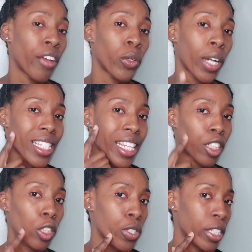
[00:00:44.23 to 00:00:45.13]
If you guys take a
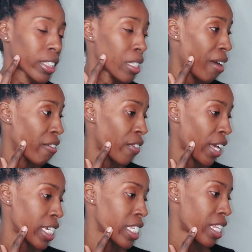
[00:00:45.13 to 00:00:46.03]
closer look to my
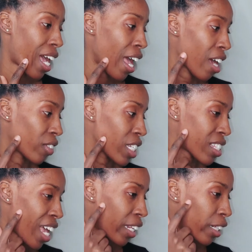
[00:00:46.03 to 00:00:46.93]
face, I have these
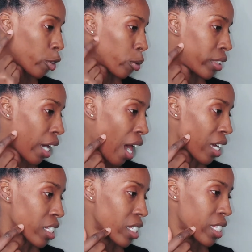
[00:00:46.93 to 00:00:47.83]
tiny little
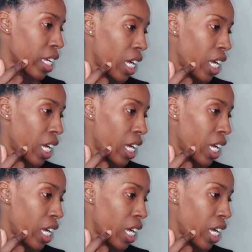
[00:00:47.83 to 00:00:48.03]
dots.